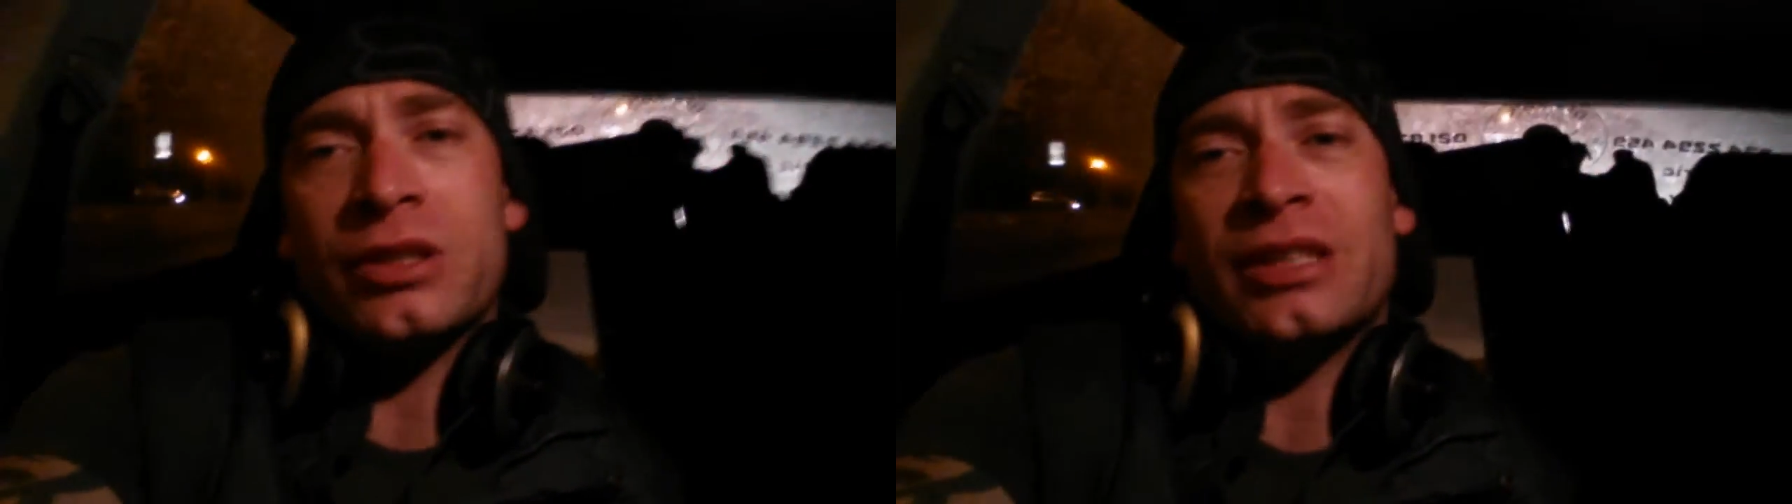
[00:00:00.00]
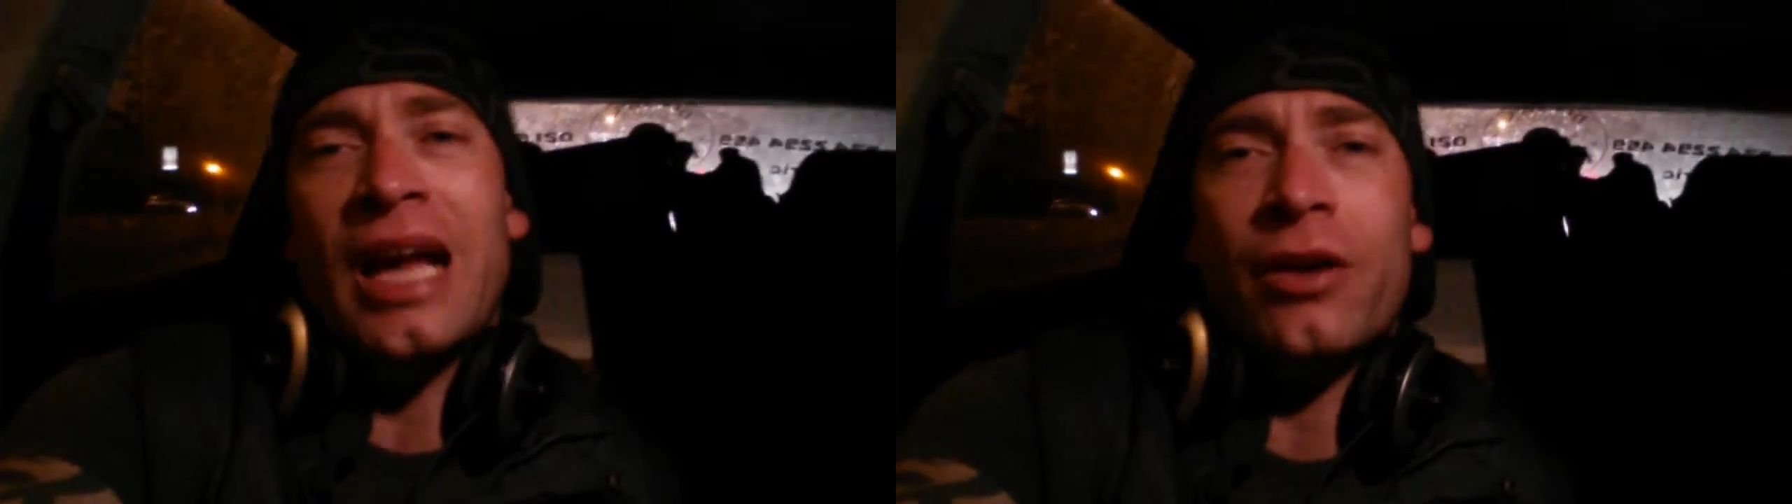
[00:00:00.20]

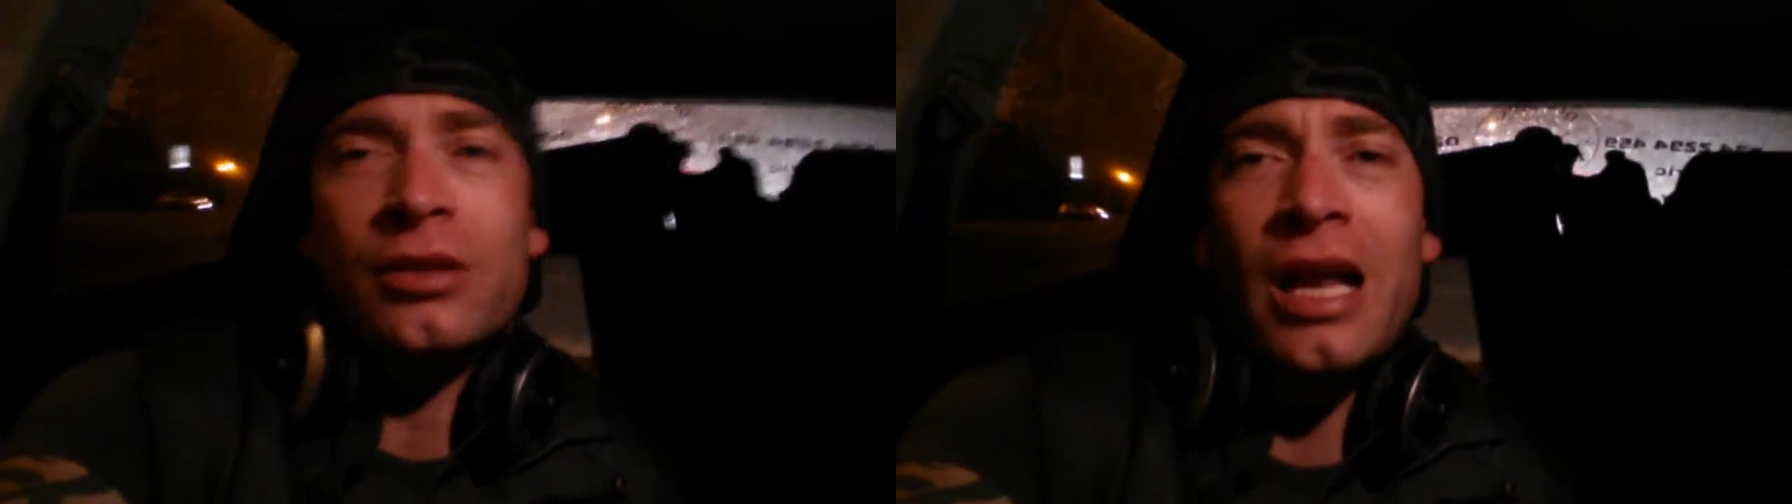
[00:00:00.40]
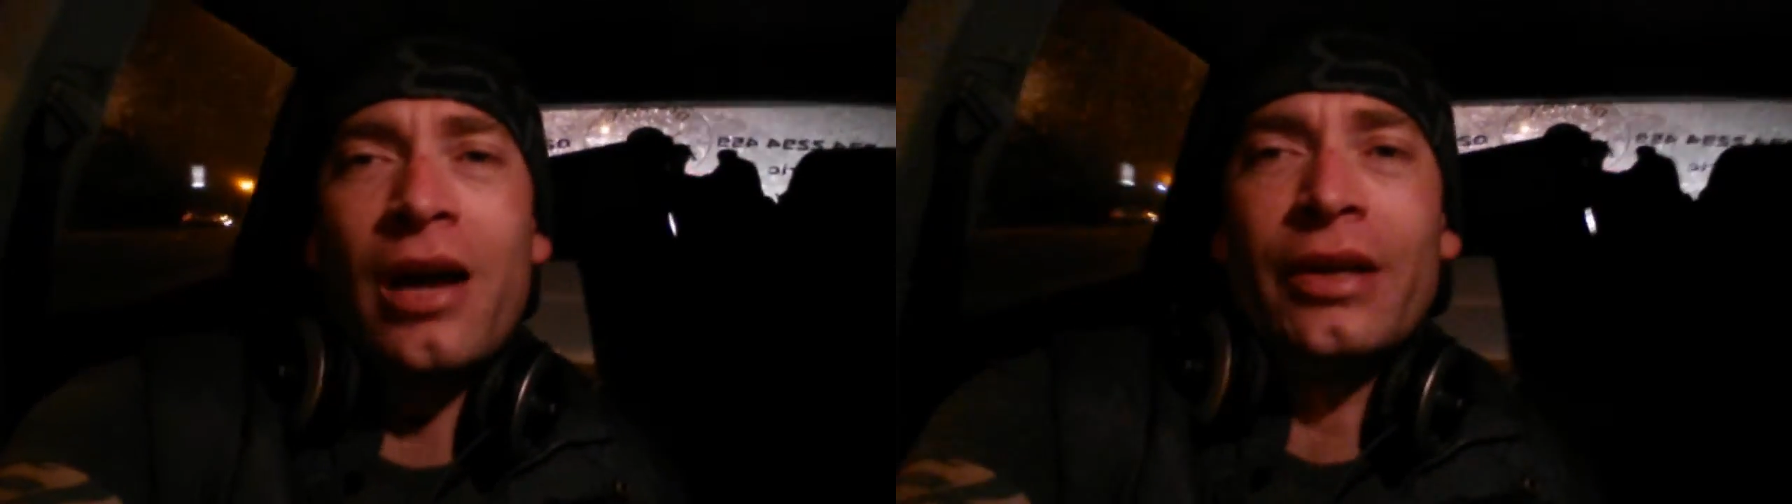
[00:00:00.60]

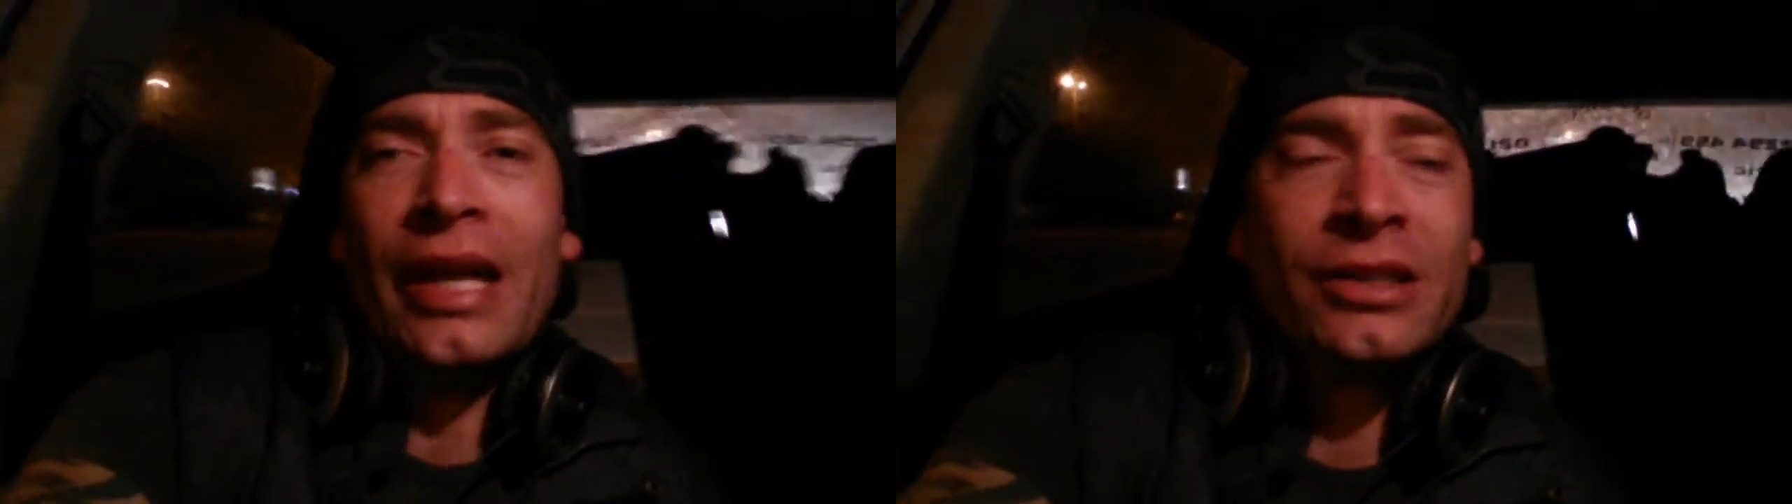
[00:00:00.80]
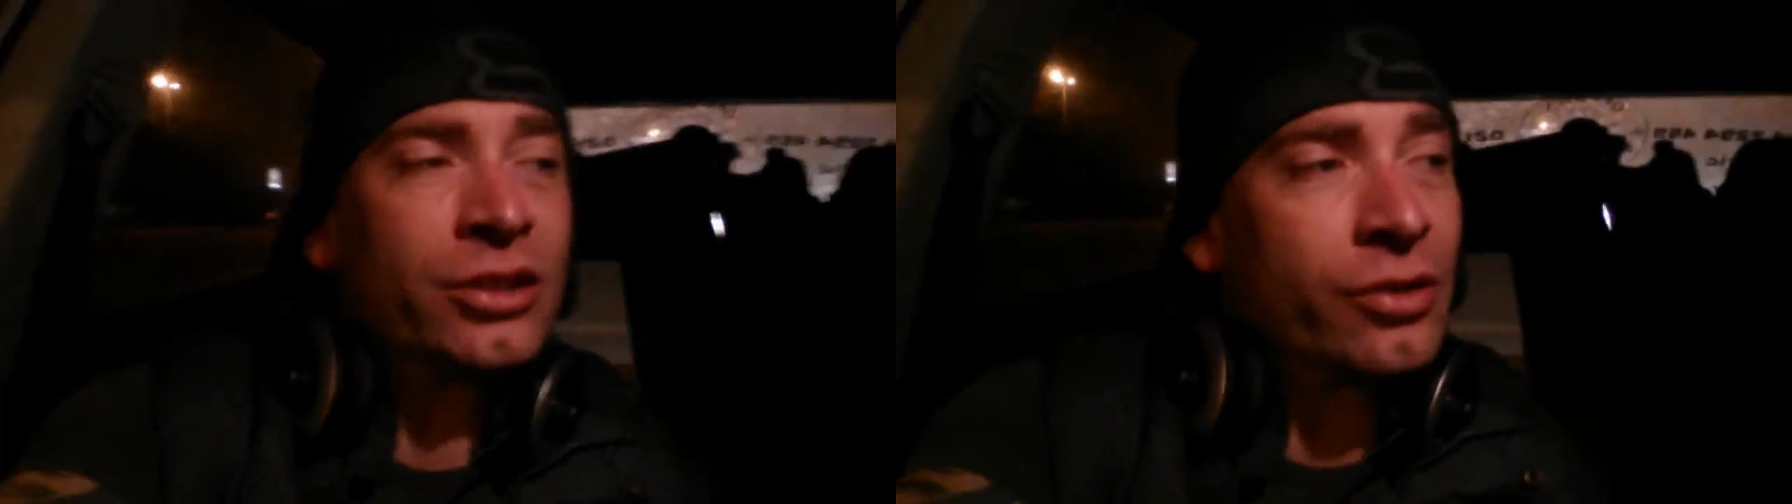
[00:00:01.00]
SoundCloud,
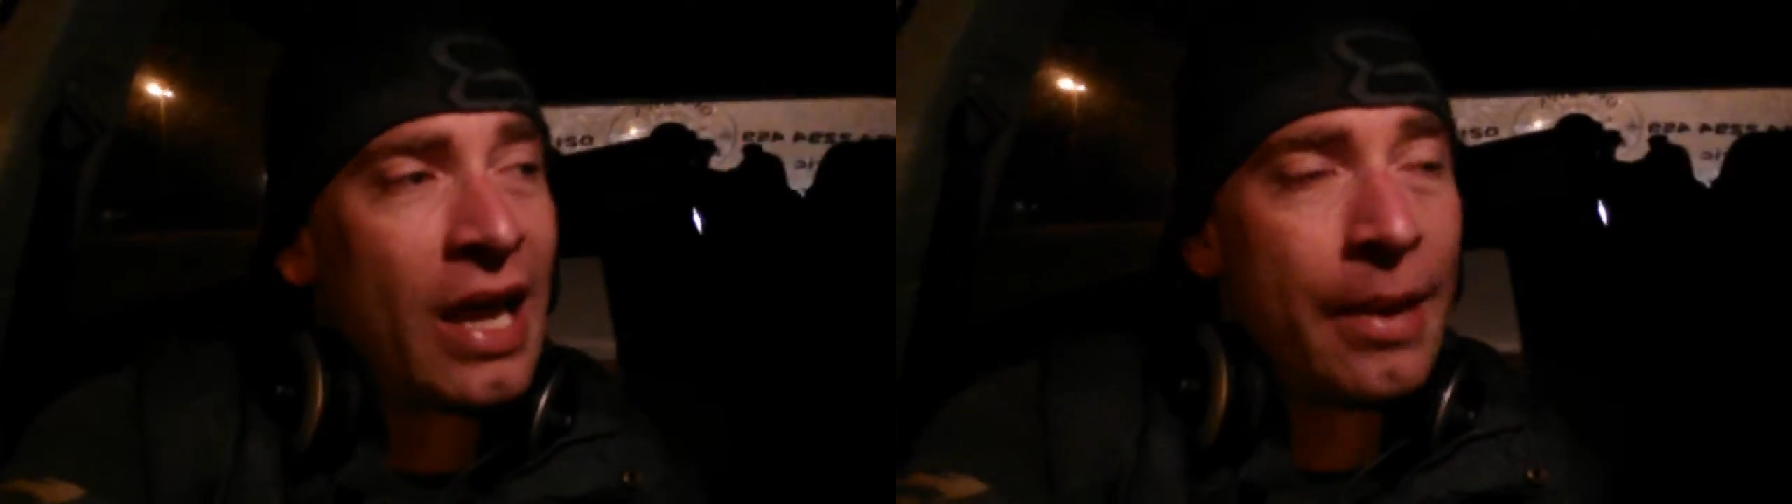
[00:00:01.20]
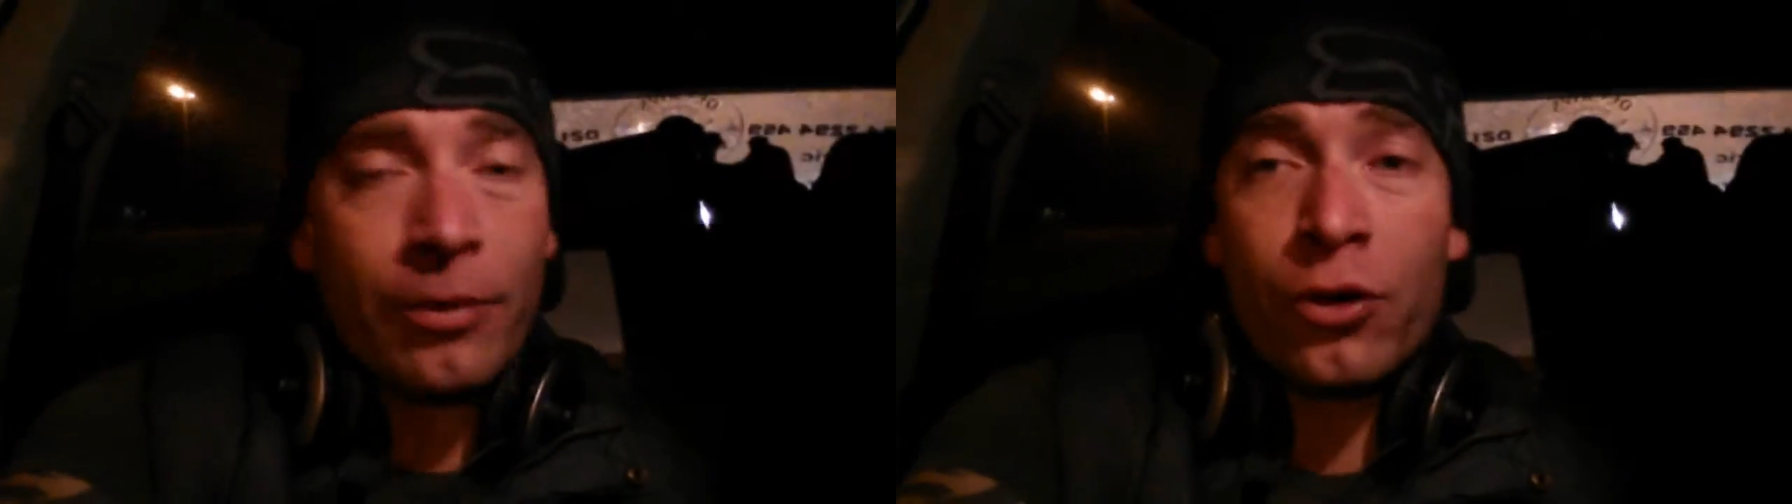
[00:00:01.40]
Instagram,